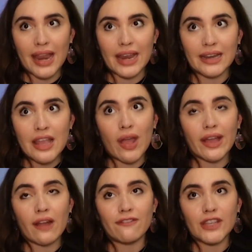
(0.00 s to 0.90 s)
and
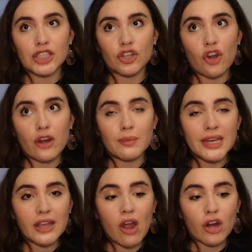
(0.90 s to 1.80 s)
I got featured on
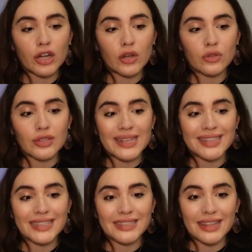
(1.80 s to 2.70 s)
media articles
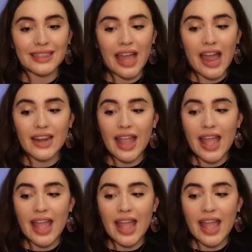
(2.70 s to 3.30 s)
as I did that,